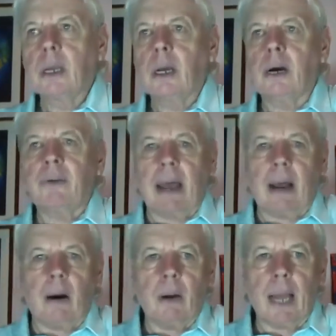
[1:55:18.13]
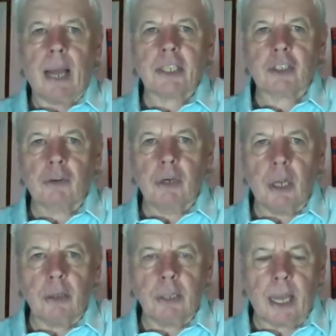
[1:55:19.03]
of how
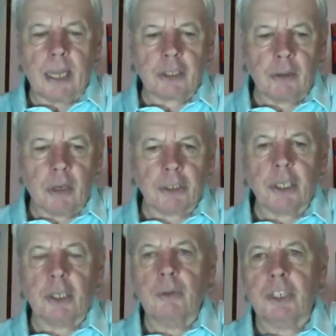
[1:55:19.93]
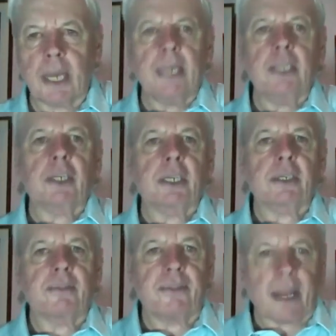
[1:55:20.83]
astrological changes
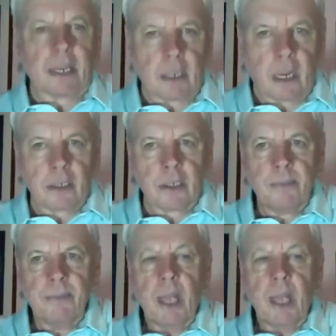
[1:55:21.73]
affect us